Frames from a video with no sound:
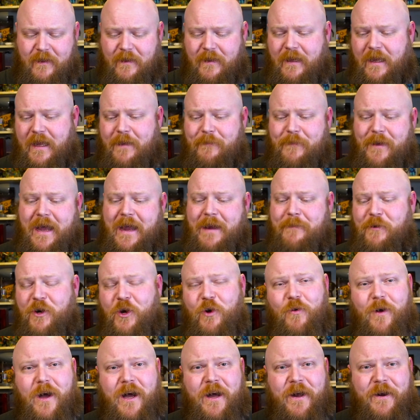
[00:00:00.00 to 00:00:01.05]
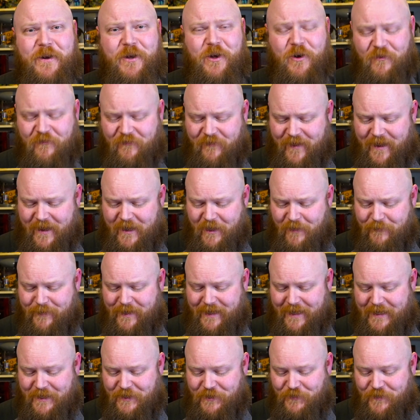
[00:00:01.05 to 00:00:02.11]
I'm no audiophile, but
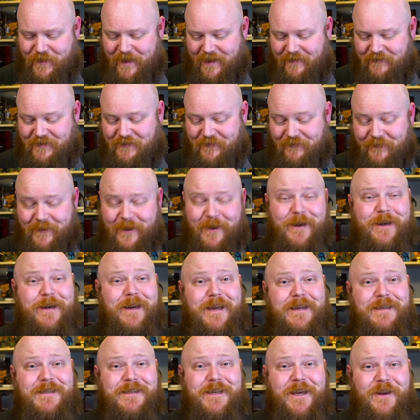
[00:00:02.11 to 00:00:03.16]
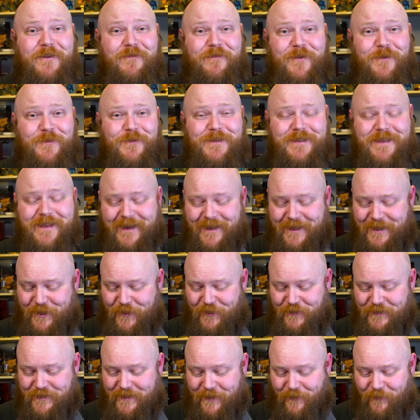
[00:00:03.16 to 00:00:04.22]
I do have some very nice headphones that I
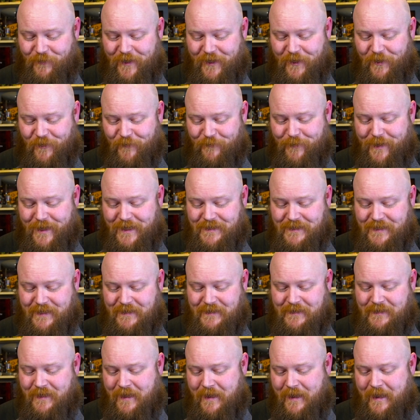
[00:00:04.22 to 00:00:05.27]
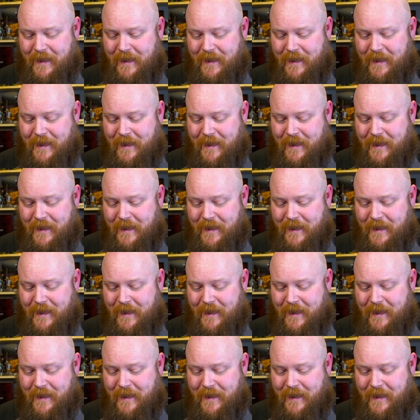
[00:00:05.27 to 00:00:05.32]
use on a regular basis,